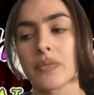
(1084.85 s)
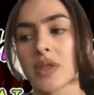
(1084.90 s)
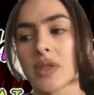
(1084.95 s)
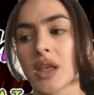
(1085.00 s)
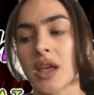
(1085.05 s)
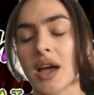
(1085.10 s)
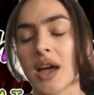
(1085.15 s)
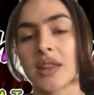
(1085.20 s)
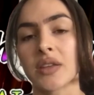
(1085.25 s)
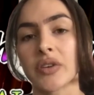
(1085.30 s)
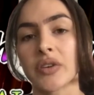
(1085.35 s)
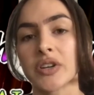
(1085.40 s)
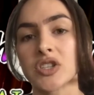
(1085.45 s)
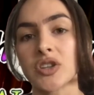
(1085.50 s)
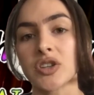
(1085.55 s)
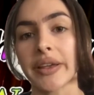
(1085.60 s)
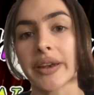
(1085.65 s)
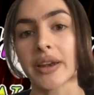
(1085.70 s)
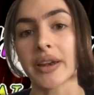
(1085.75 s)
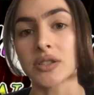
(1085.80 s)
the Rich
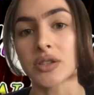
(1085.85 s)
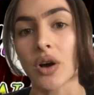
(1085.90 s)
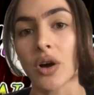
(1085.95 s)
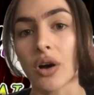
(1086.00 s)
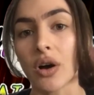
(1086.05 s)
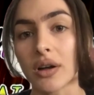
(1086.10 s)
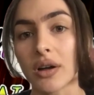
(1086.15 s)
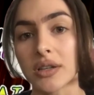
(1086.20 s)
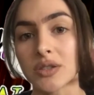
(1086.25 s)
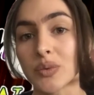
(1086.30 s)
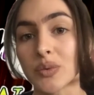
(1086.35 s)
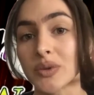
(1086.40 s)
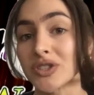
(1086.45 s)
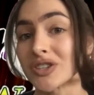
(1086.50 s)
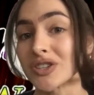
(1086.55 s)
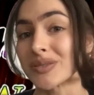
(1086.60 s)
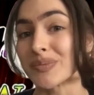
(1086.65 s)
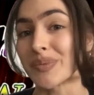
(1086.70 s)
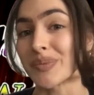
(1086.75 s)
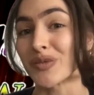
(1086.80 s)
Ladies calls, which
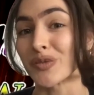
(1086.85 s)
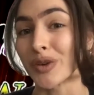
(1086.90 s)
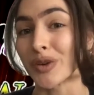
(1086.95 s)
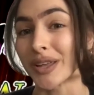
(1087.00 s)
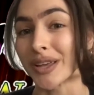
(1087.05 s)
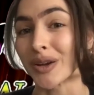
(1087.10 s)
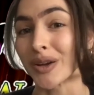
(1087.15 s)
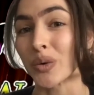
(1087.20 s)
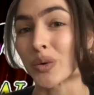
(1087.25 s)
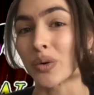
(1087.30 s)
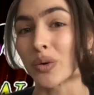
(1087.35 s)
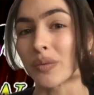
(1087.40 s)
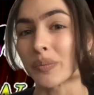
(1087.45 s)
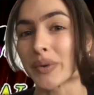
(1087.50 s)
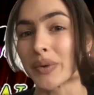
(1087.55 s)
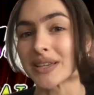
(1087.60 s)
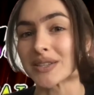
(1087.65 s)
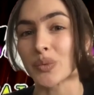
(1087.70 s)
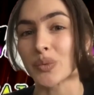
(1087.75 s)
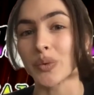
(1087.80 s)
has been really cool,
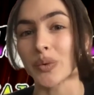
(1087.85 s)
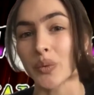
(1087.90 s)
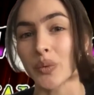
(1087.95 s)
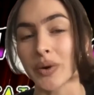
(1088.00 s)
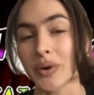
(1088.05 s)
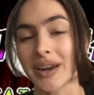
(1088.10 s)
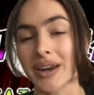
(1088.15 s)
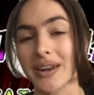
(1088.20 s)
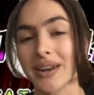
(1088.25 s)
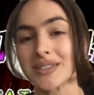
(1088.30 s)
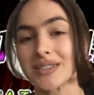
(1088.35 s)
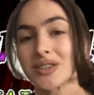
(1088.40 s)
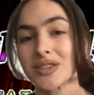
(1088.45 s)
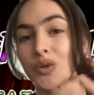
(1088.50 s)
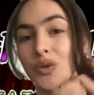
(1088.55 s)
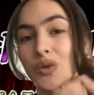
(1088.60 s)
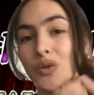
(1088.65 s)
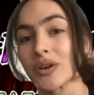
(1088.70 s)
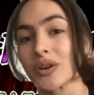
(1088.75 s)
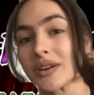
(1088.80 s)
because we're getting to
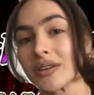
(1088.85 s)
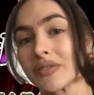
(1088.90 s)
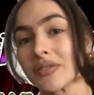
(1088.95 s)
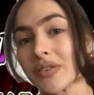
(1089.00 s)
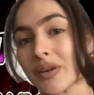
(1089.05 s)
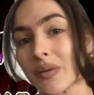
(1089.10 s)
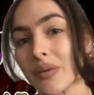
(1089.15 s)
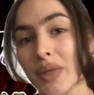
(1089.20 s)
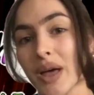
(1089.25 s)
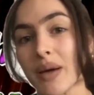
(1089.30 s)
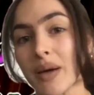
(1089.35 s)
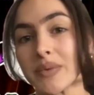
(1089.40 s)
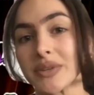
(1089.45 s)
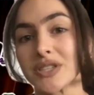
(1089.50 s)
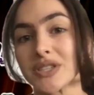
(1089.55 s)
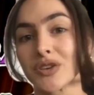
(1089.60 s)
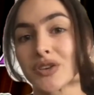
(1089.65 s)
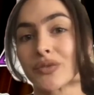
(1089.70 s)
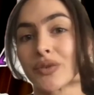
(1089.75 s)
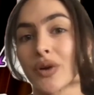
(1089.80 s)
learn from them and
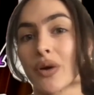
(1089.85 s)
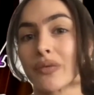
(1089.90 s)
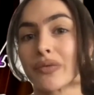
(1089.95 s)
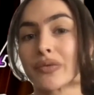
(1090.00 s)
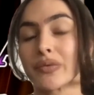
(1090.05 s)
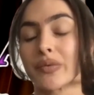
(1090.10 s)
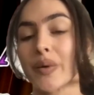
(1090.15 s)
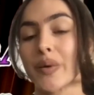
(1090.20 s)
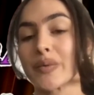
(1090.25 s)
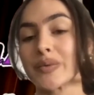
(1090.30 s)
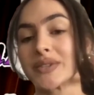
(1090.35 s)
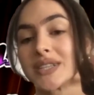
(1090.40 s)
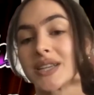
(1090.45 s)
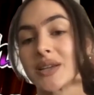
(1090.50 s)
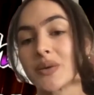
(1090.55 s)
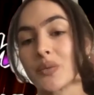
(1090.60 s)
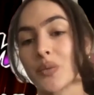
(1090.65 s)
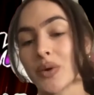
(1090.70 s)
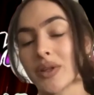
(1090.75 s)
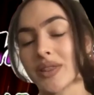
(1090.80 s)
to grow from them, see
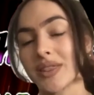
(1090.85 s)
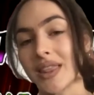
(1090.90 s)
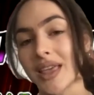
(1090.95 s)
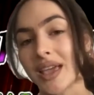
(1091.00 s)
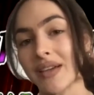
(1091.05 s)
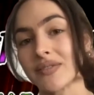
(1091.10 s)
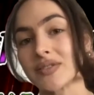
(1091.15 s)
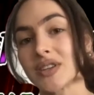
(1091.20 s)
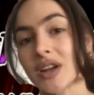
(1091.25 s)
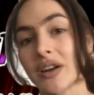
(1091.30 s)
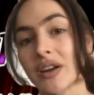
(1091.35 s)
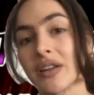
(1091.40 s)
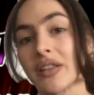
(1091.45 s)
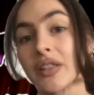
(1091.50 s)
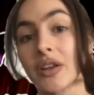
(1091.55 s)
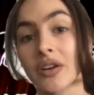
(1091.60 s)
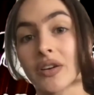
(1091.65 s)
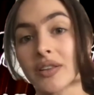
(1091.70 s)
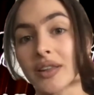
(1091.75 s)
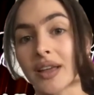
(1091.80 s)
what they've done in
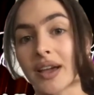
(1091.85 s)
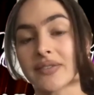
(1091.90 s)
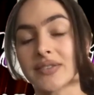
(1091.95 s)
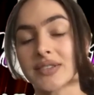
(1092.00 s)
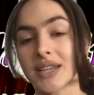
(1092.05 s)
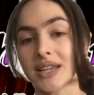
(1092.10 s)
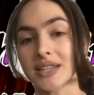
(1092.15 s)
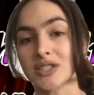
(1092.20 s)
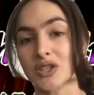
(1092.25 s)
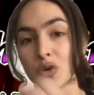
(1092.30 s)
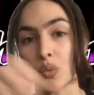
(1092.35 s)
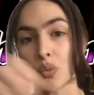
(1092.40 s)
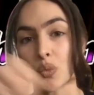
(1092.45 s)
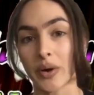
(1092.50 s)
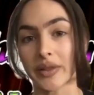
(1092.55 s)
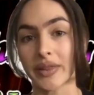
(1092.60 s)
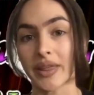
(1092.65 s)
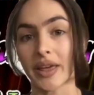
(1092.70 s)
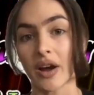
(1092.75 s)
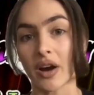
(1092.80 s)
their life to get to
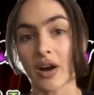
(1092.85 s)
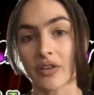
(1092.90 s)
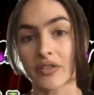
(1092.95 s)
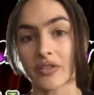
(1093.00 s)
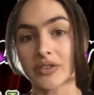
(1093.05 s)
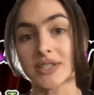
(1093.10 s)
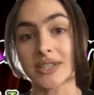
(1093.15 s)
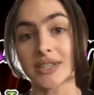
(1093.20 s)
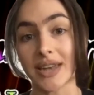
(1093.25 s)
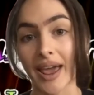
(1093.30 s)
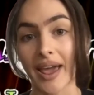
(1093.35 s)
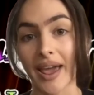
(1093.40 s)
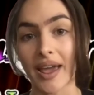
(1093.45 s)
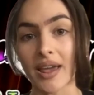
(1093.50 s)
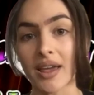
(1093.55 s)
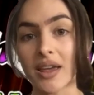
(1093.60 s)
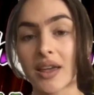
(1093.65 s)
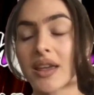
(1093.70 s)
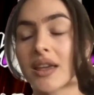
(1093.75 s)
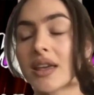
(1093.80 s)
where they are today.
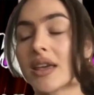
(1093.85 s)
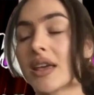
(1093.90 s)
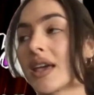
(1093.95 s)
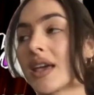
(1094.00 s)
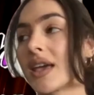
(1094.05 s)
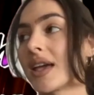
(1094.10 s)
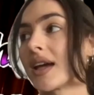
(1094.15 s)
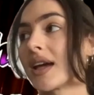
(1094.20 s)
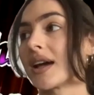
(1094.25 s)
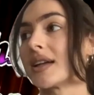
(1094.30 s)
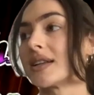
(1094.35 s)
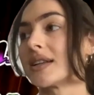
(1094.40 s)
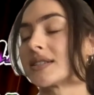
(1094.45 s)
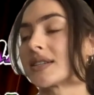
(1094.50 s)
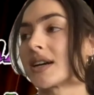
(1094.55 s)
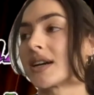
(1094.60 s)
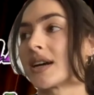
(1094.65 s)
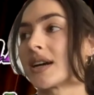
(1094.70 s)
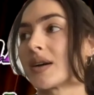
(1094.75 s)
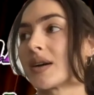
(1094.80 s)
And
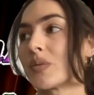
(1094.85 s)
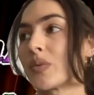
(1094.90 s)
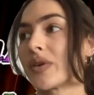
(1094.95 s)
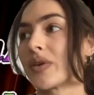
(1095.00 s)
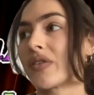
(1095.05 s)
we've